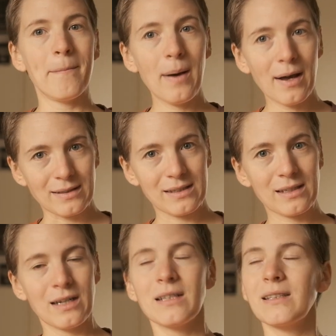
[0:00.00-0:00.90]
But
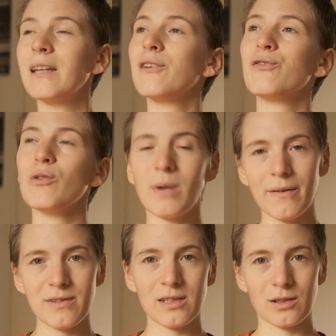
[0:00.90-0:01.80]
then a few
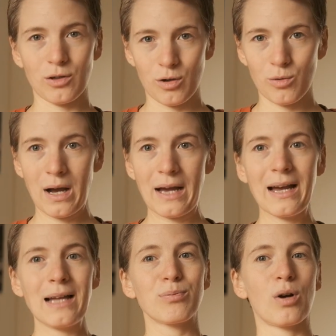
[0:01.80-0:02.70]
months ago, I
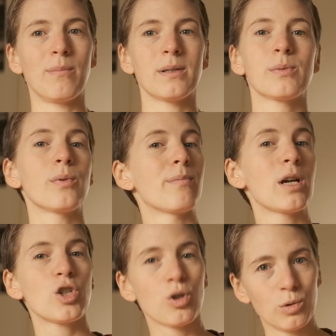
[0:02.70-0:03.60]
had problems with
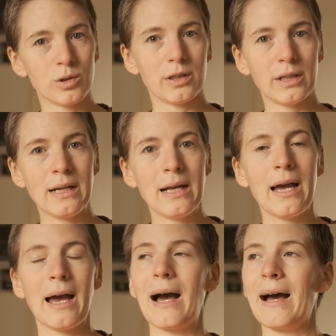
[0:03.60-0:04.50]
my shoulder,
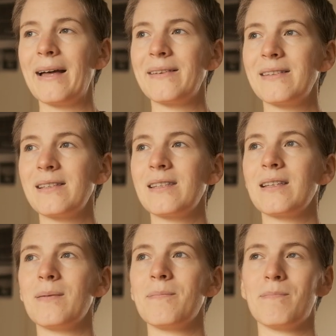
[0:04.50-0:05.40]
and
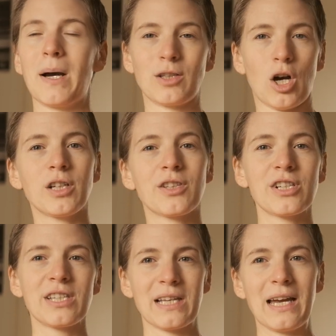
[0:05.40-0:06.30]
my
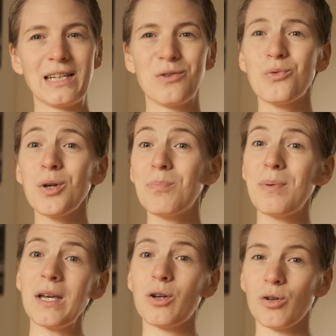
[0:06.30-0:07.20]
doctor said it would
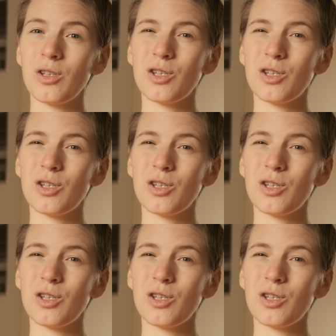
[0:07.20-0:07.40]
be good